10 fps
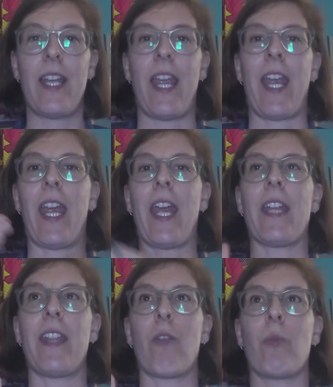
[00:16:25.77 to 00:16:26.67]

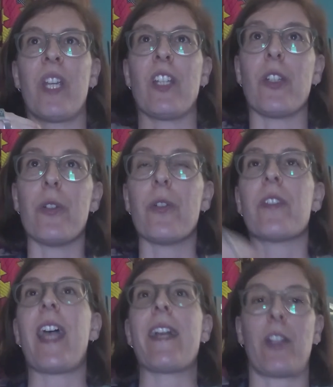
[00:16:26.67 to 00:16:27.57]
and they were being
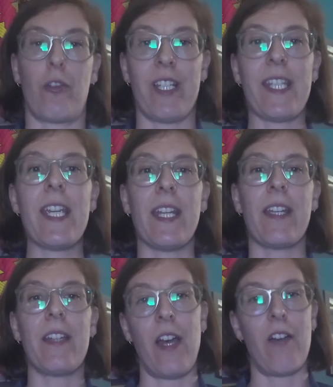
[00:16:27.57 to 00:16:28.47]
used as a
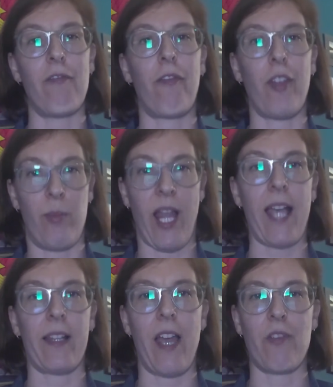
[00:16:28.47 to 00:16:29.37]
critique of the
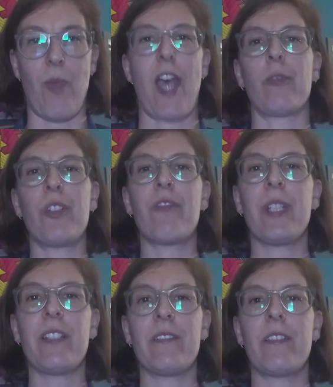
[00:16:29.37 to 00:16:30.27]
Black Lives Matter
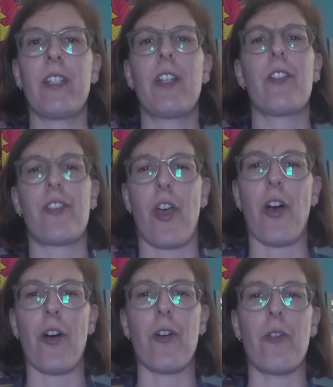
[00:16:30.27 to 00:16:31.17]
movement.
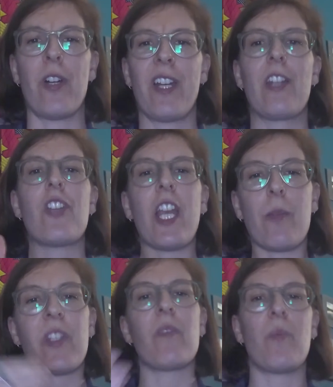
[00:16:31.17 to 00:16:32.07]
So
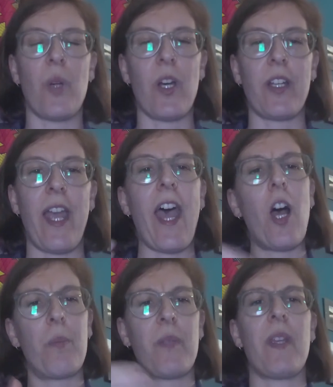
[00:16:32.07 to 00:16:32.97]
Jacobson's book
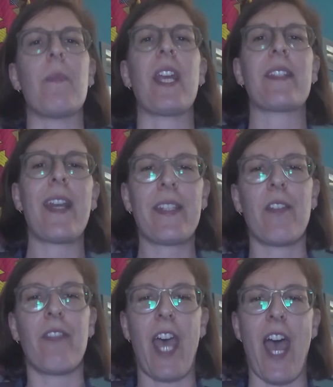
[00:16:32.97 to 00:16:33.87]
helps me make sense
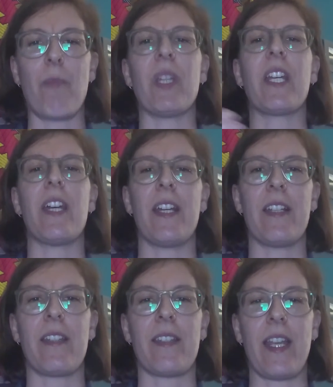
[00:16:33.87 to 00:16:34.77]
of that
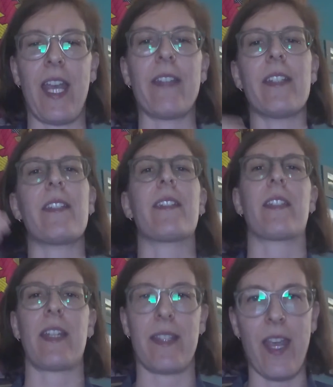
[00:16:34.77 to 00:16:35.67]
because, again, this is
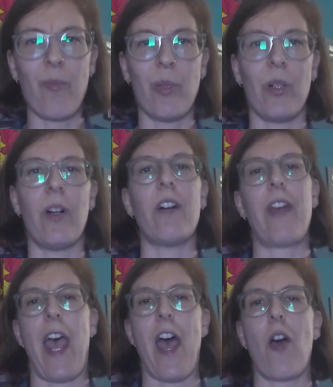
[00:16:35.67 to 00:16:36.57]
an example of
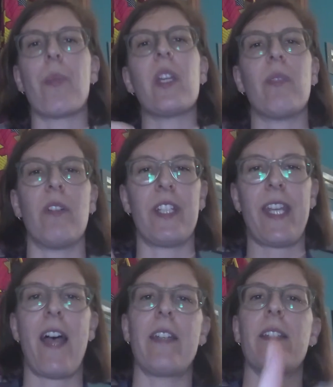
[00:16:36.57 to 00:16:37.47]
how people of
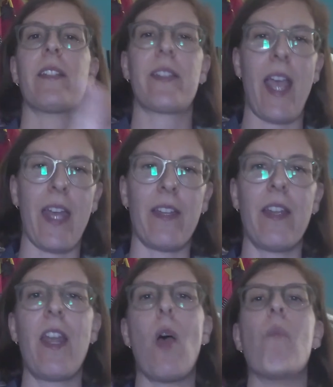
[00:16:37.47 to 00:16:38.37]
Italian descent
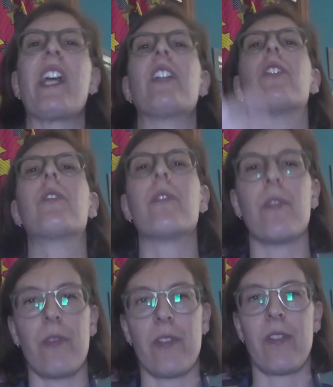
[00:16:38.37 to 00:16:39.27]
might
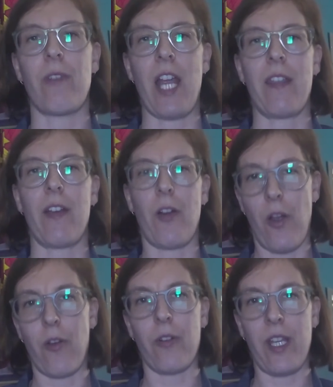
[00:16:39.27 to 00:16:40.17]
use, right, their
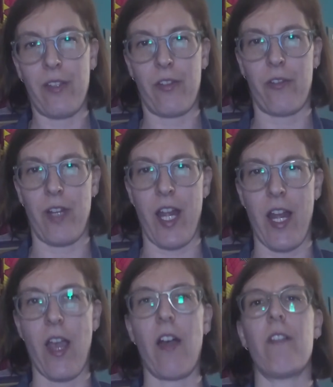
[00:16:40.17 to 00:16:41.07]
own
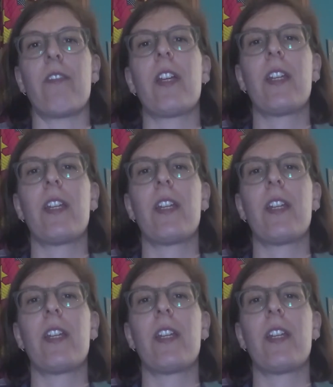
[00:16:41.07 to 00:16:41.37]
history of